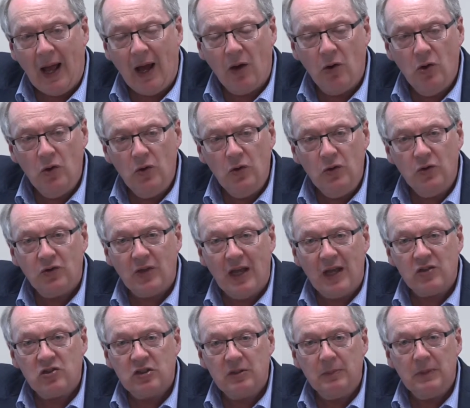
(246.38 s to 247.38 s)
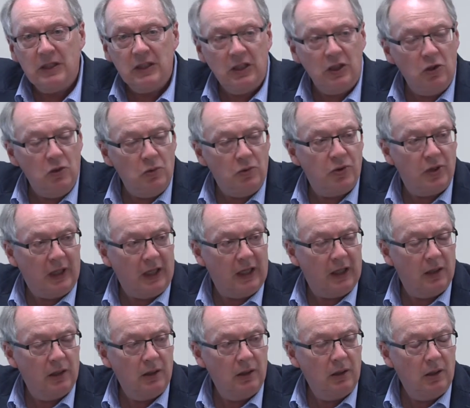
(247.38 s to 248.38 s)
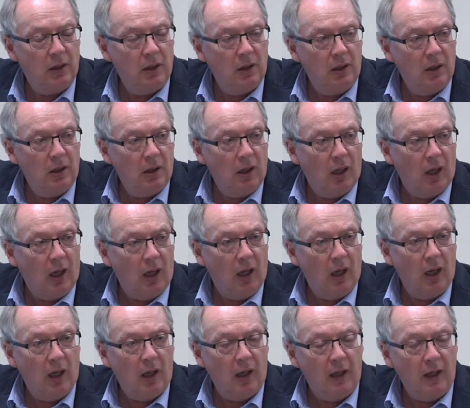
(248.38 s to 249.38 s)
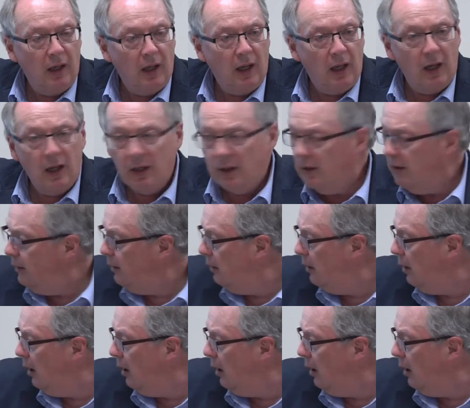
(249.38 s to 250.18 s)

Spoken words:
whose estimate you think. Our